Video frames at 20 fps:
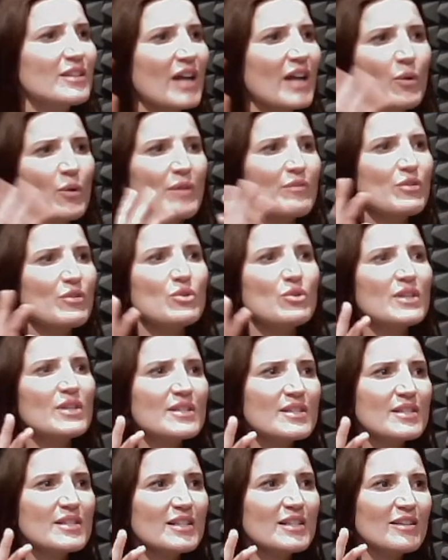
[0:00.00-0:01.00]
however you
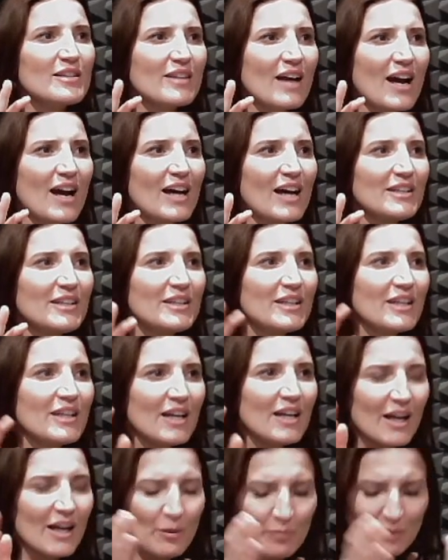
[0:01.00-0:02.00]
consider that,
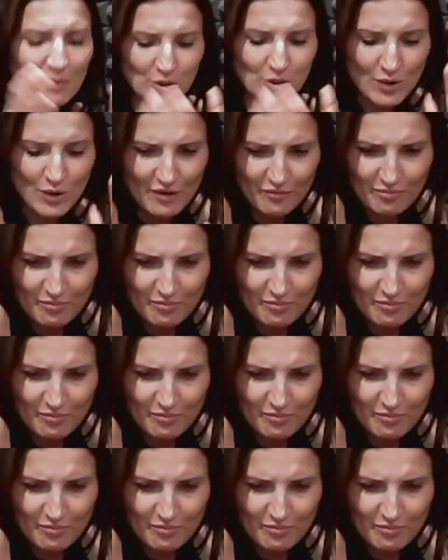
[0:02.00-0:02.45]
but you